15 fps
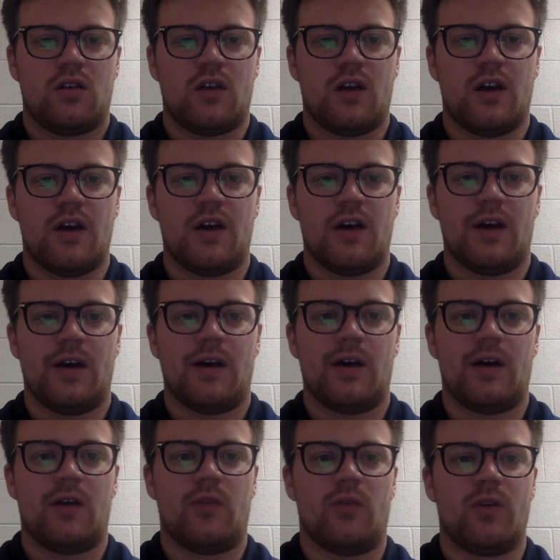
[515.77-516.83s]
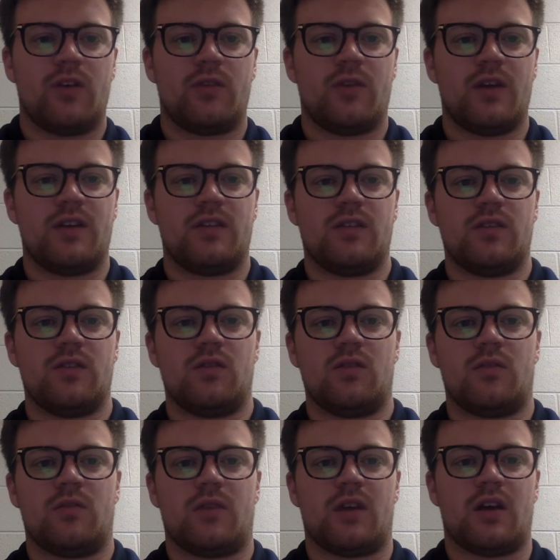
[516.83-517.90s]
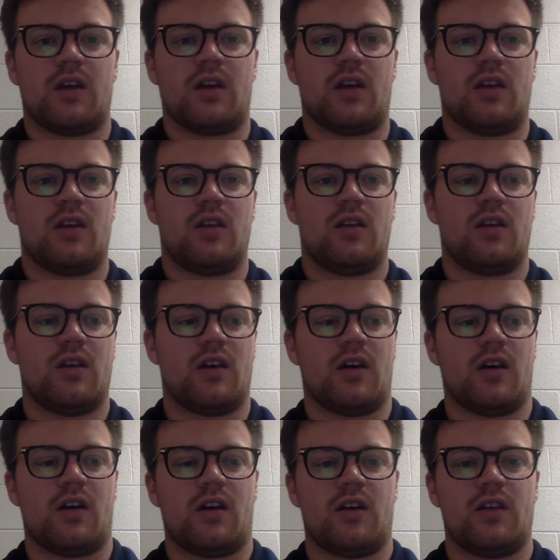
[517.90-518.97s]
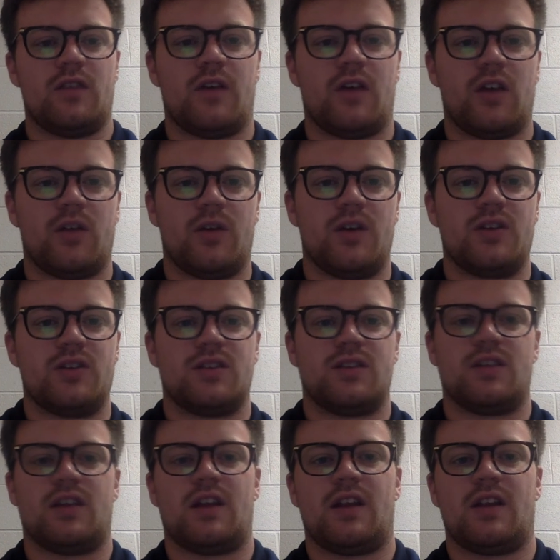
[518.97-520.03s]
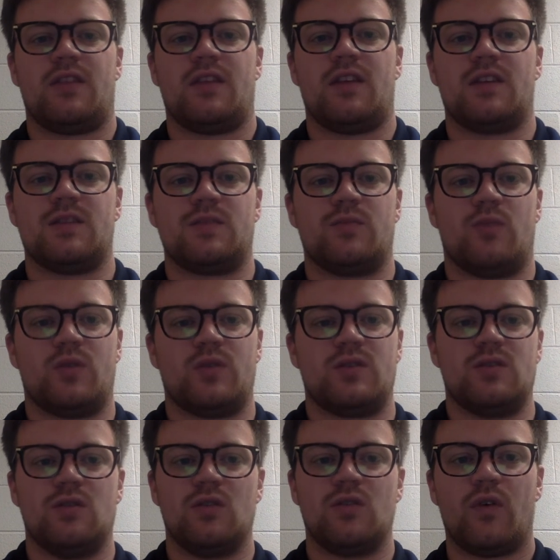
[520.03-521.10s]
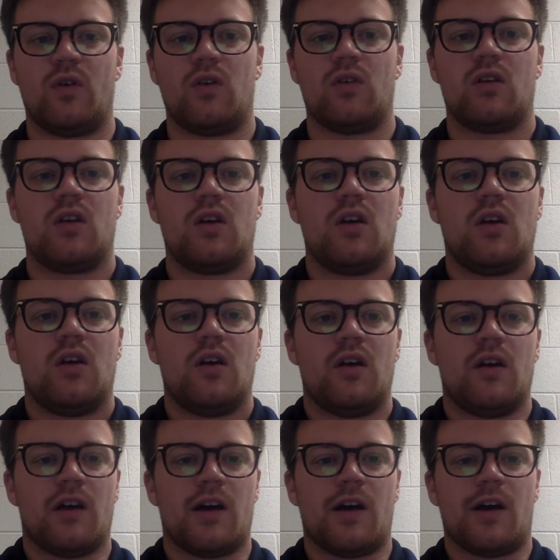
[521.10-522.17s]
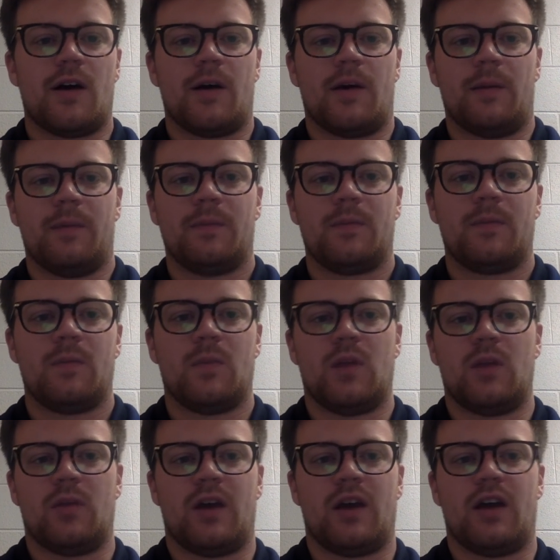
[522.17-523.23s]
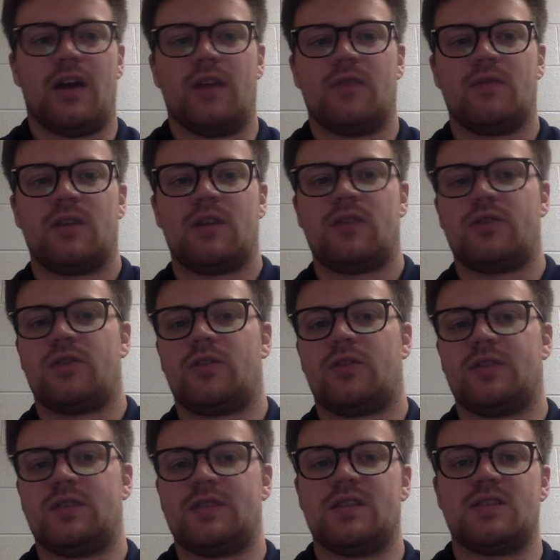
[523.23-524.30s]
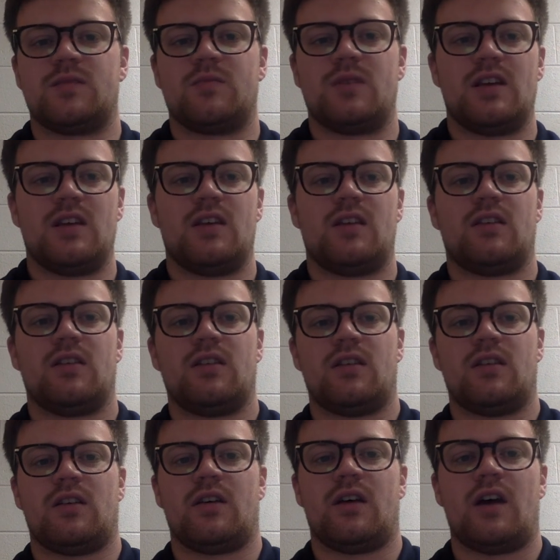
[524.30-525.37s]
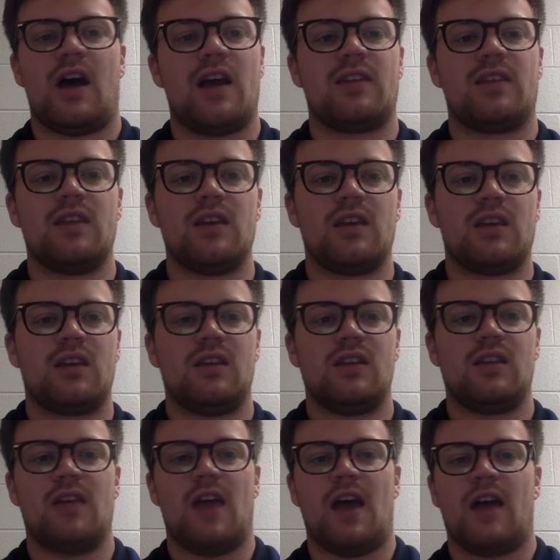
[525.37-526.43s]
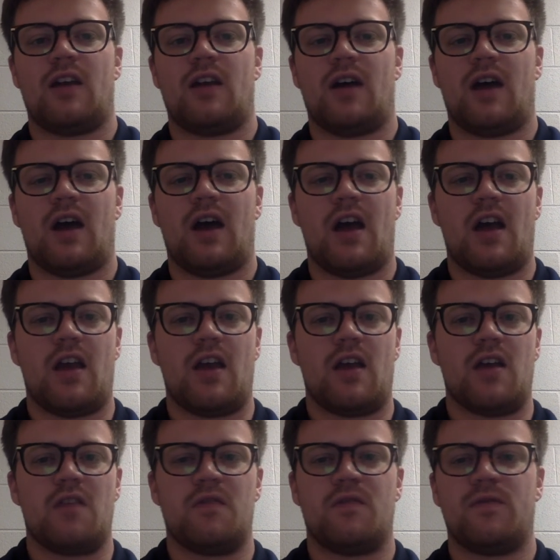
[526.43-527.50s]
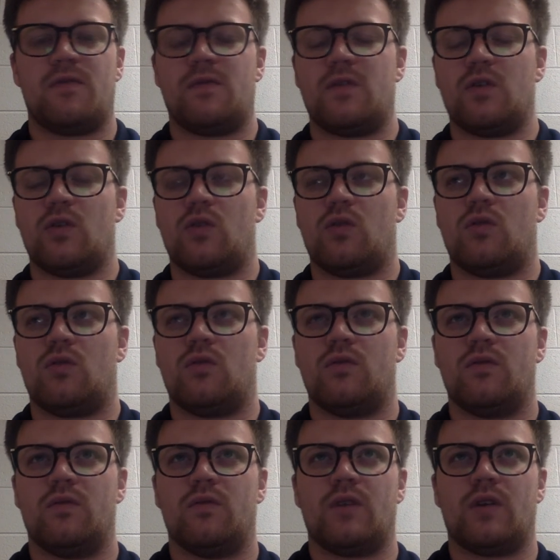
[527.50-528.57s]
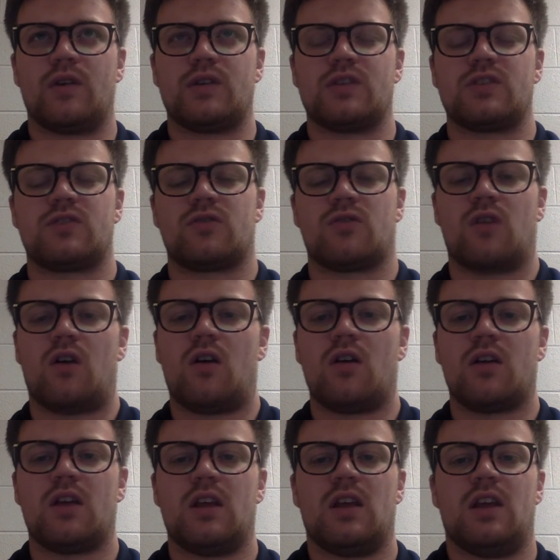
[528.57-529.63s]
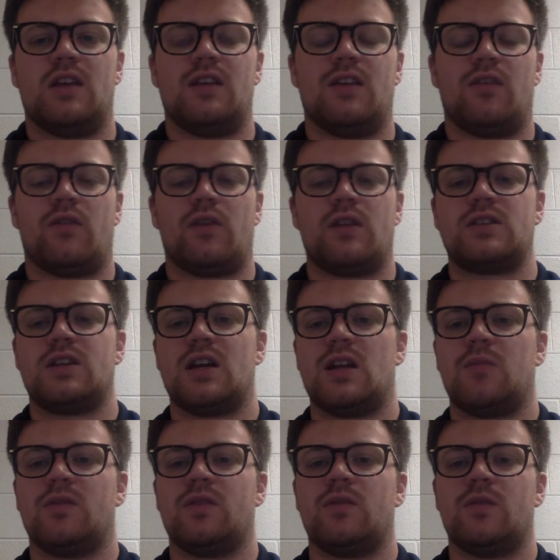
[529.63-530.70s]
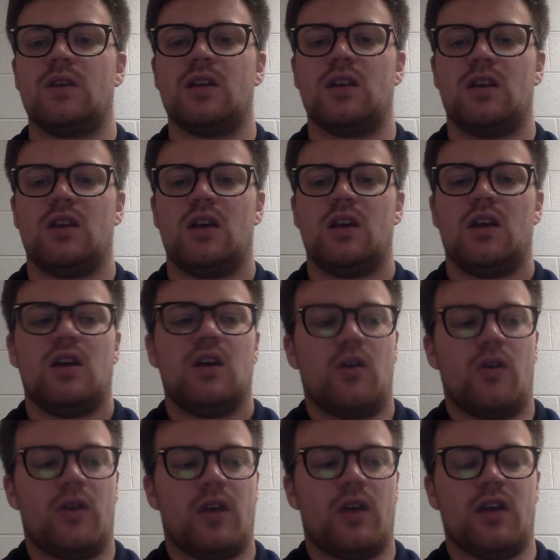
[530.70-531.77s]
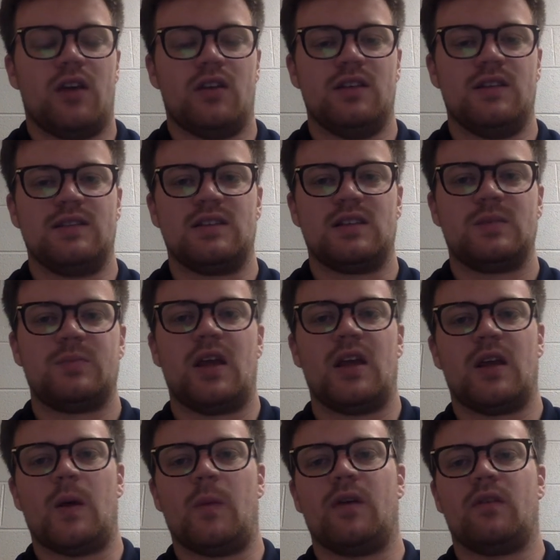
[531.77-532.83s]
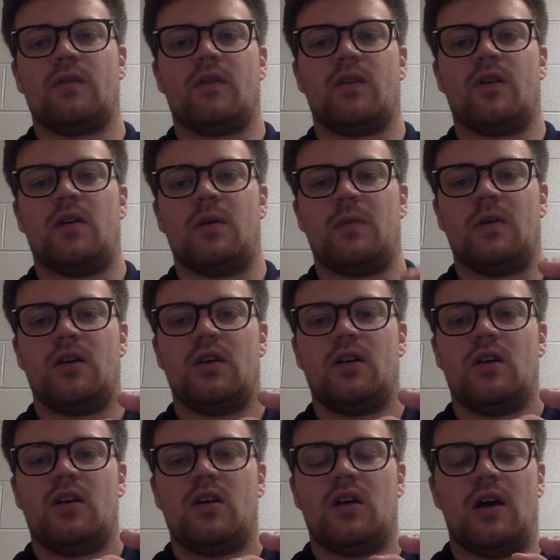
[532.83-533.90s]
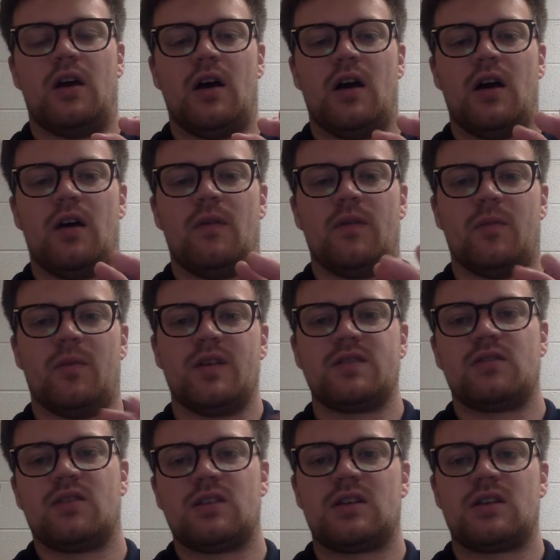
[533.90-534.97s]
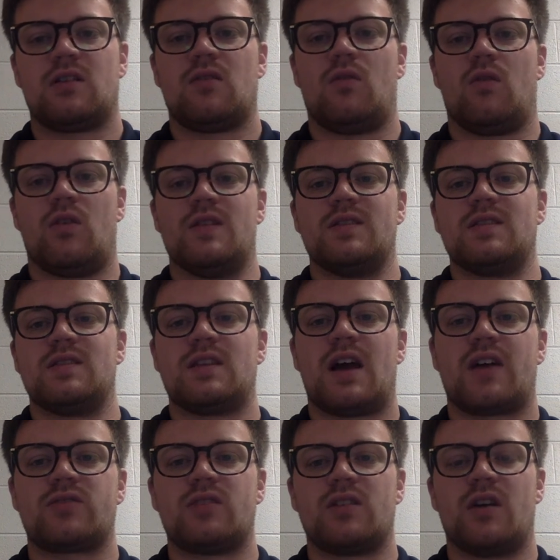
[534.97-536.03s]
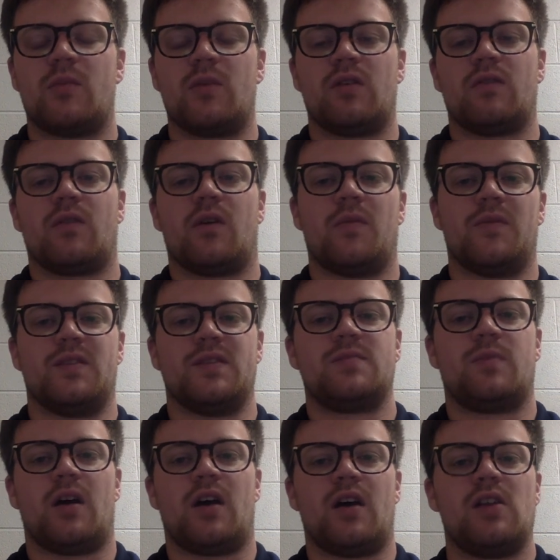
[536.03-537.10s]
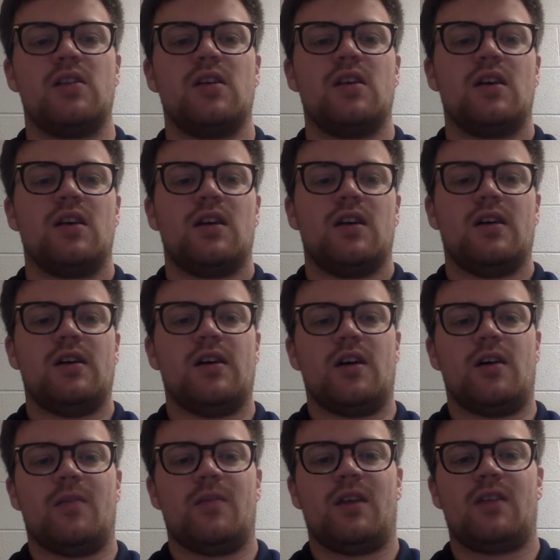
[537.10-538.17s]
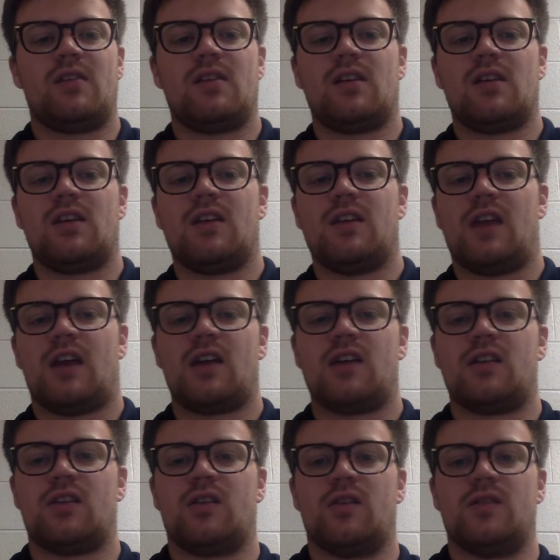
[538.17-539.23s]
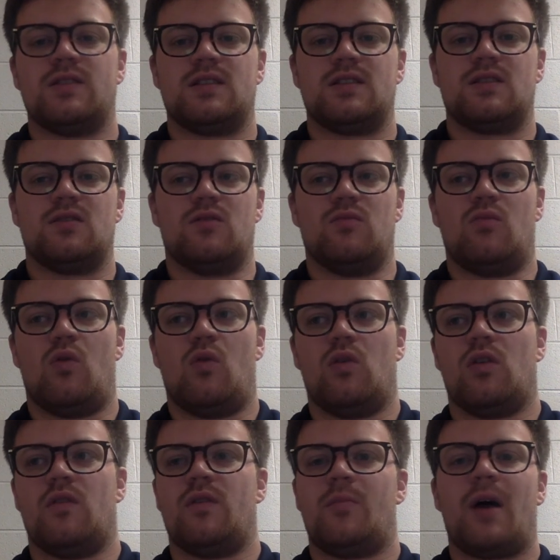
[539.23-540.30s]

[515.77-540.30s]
What do I do in my evaluation that I think is most useful in my clinical decision making? I think that I feel very strong in differentiating between, okay, is this pain coming from the musculature, or is this actually coming from the spine? And I think, again, that kind of goes into more of the